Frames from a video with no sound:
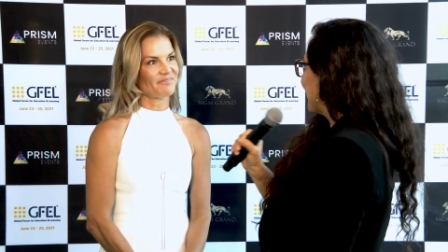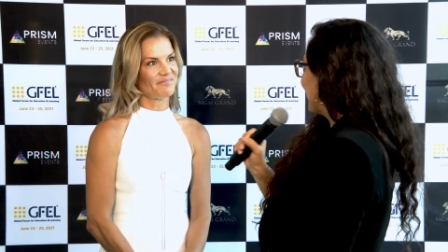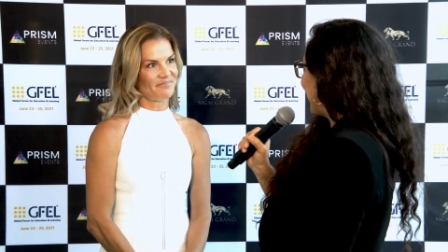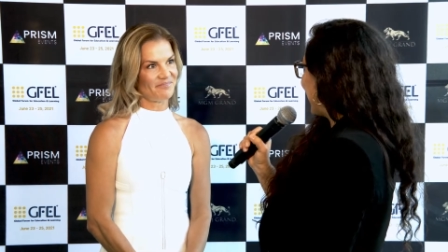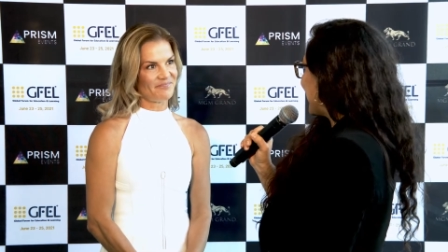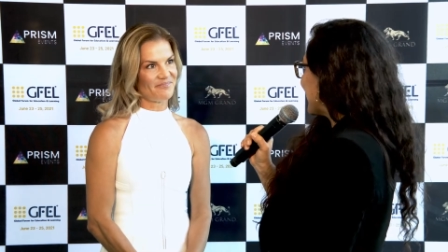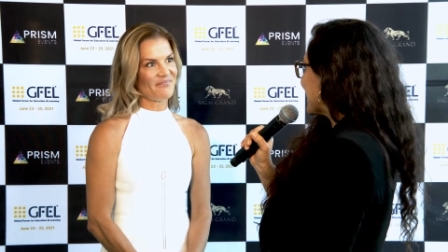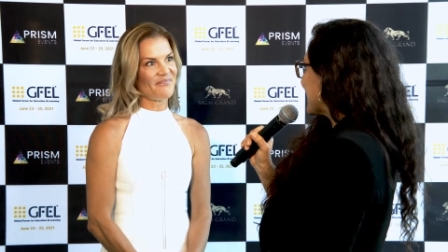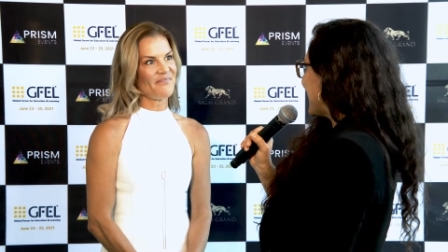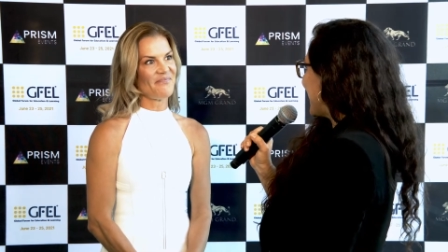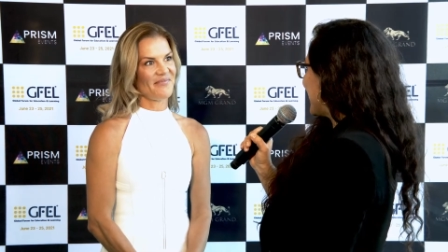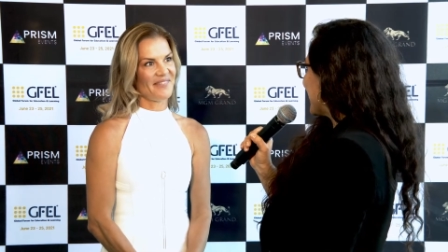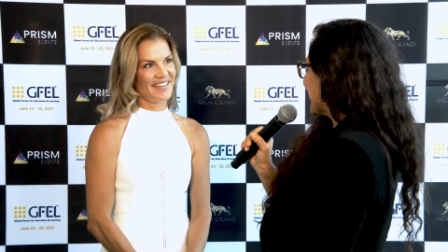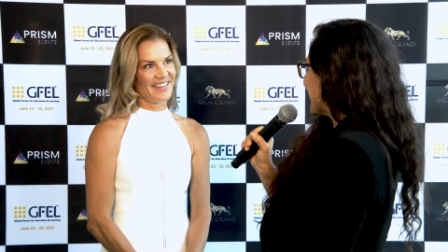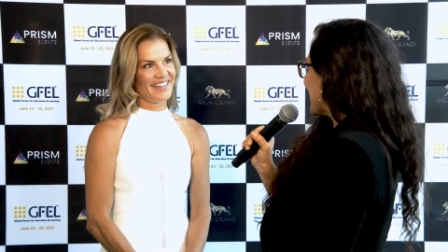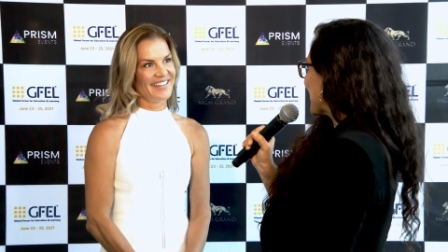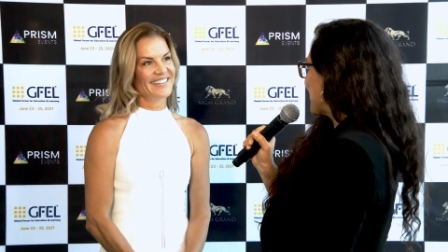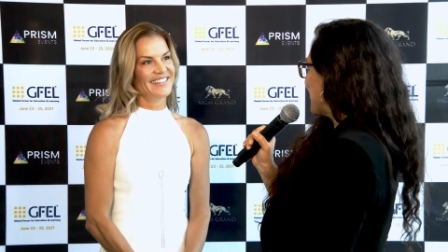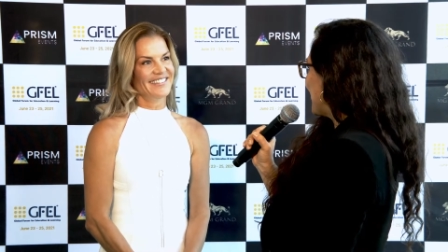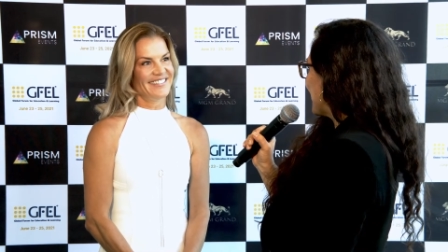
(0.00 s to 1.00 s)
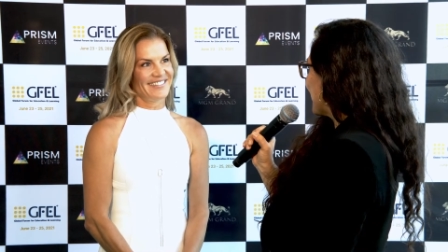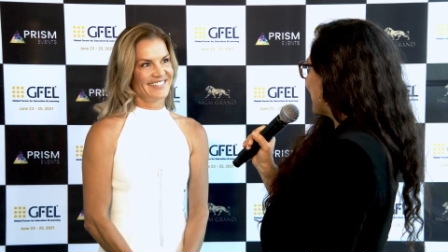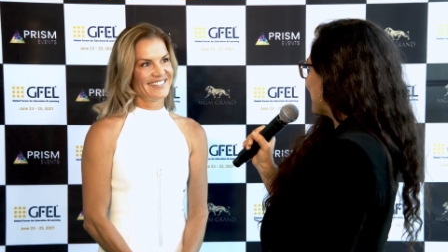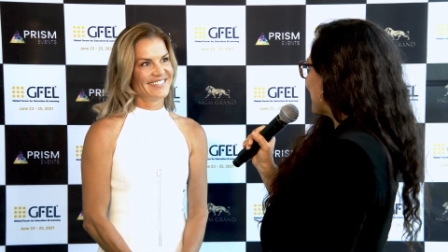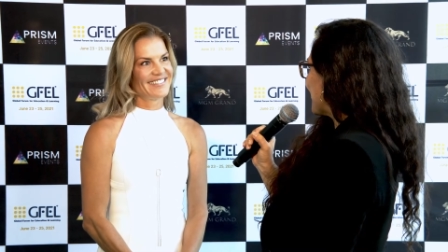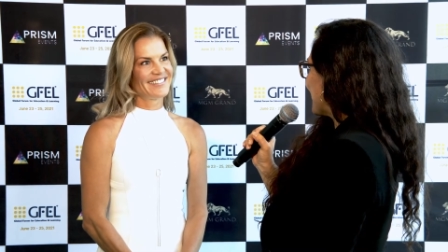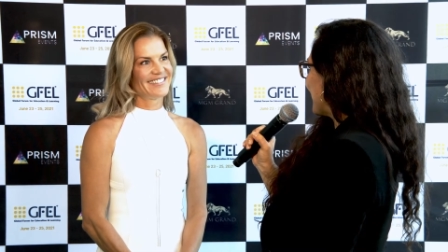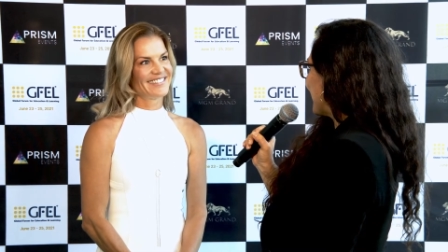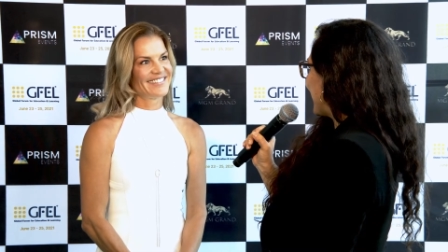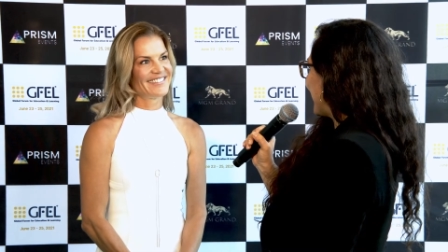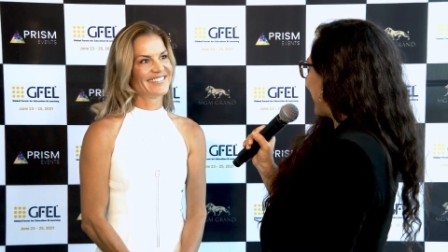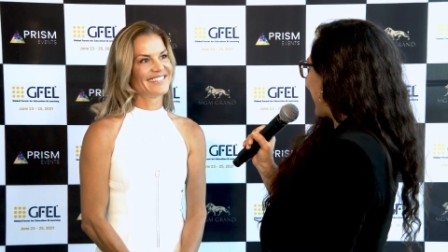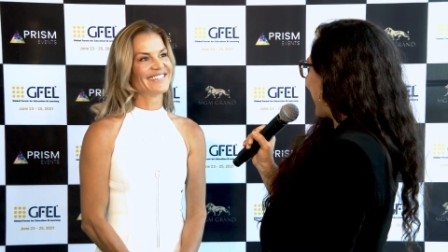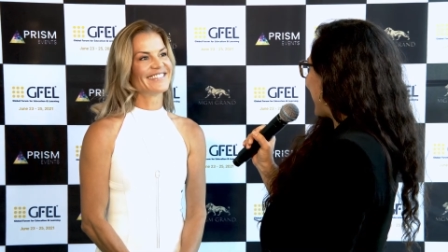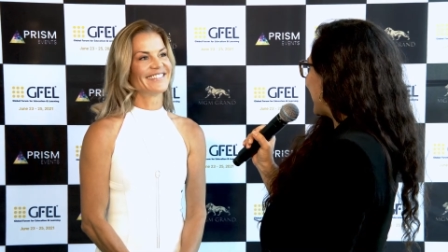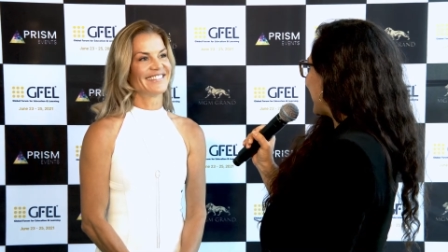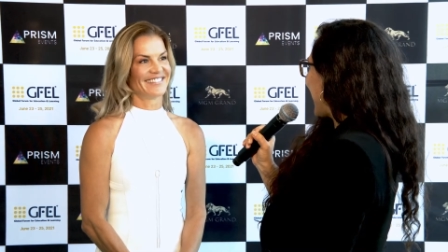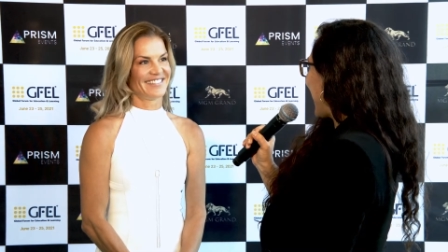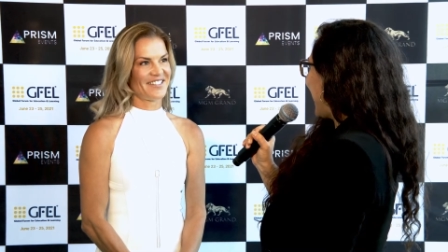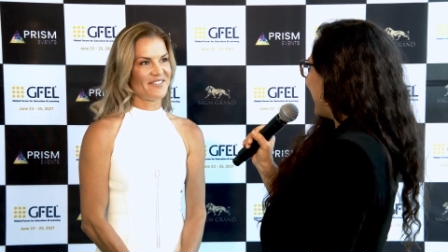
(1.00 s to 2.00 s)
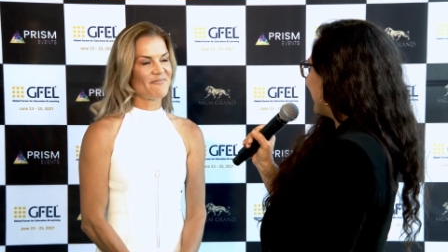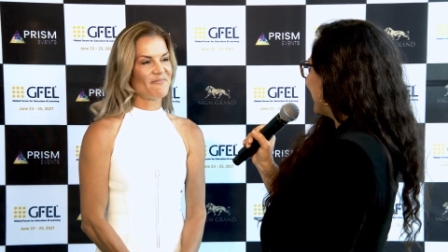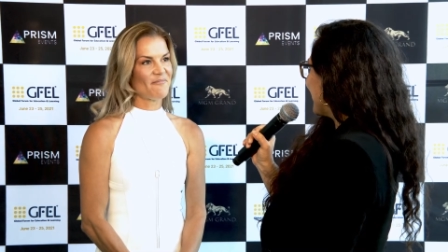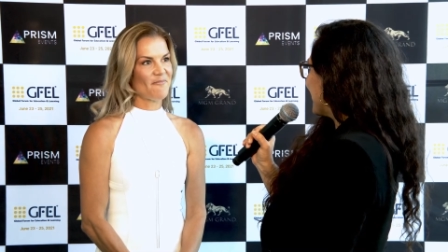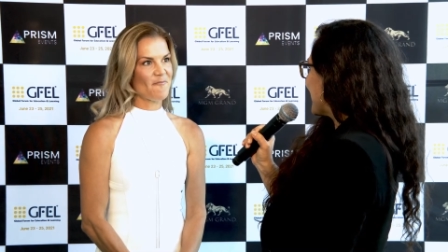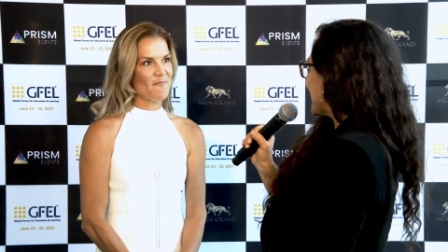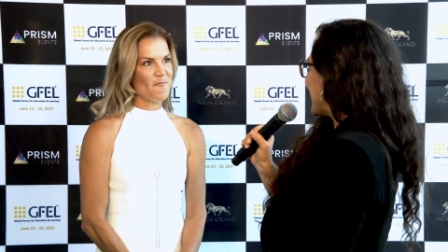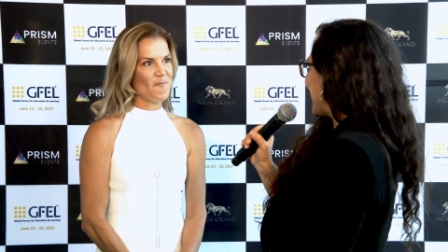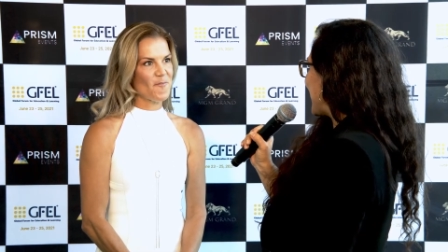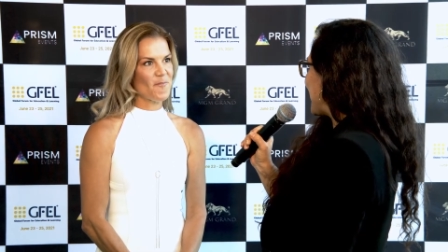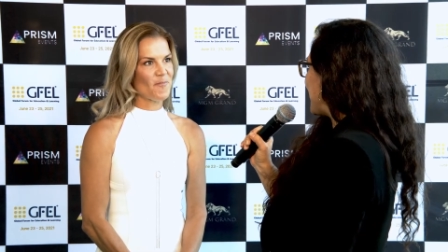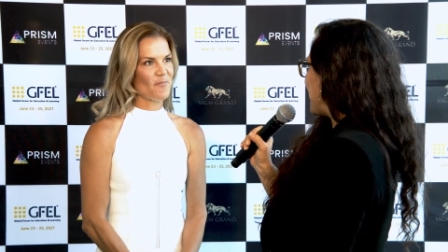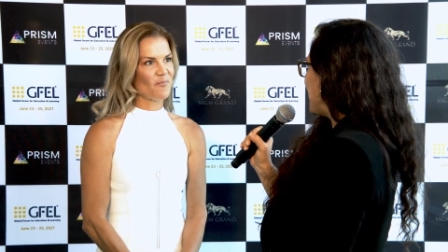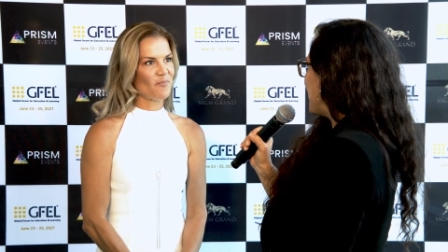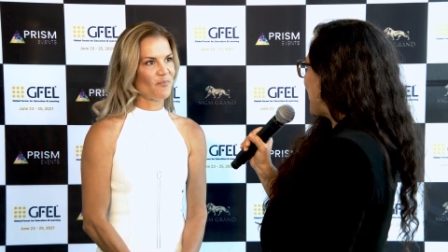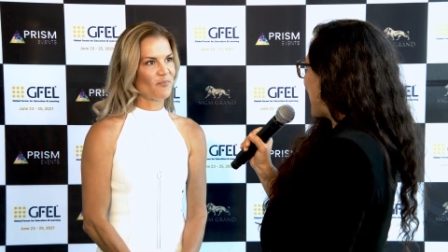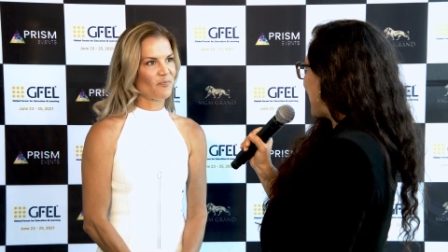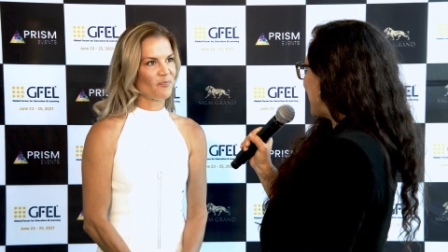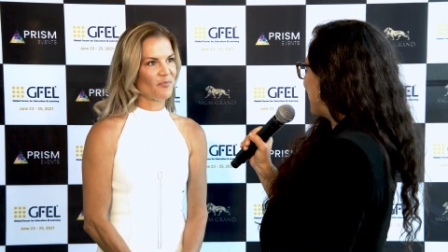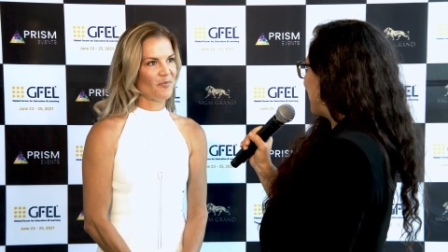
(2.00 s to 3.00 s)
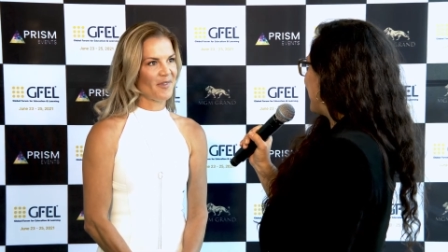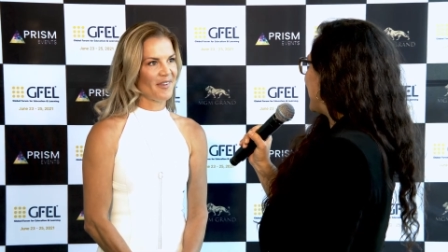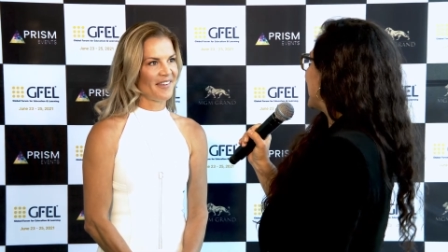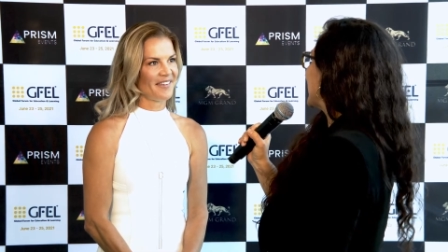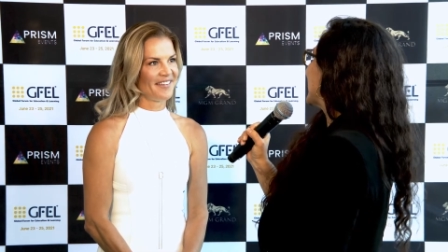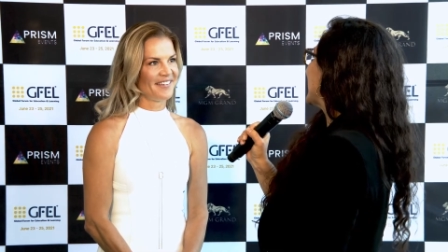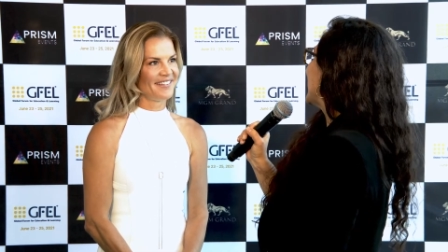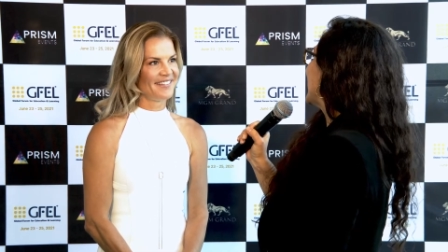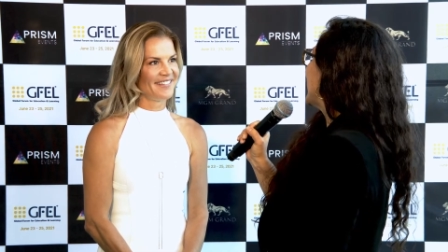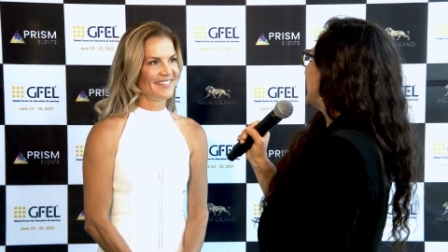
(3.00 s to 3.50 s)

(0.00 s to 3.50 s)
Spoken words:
Fantastic, what a journey. And I understand you have been